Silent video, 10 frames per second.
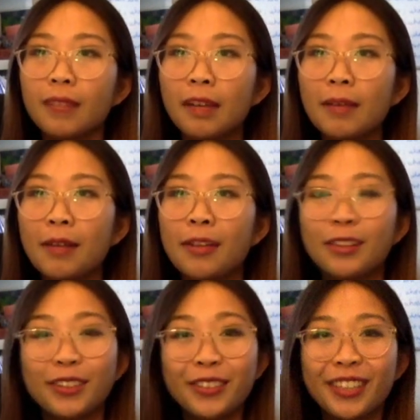But it
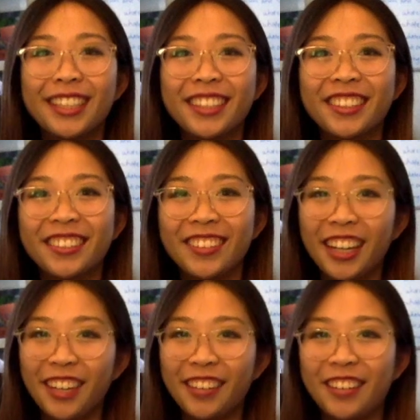felt so good to
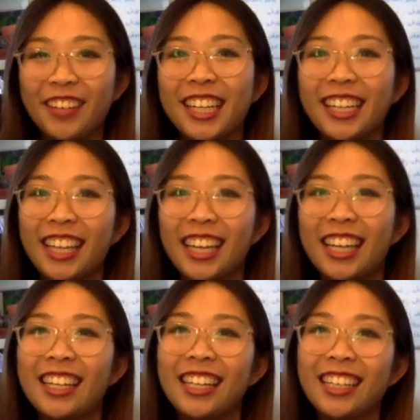be running
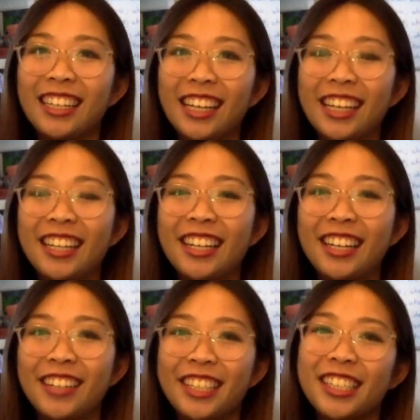in
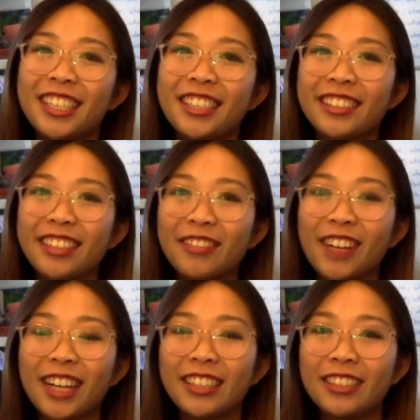newer shoes
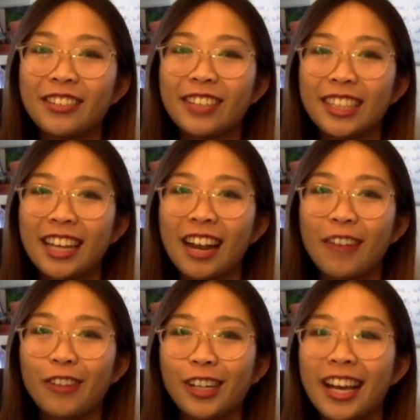compared to the ones that
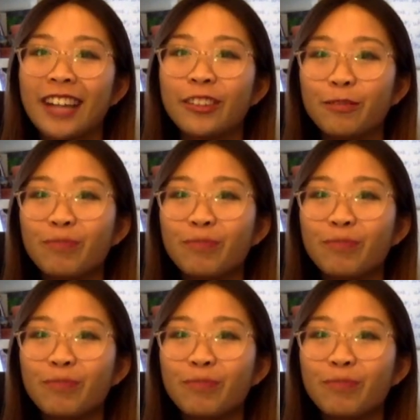had worn out.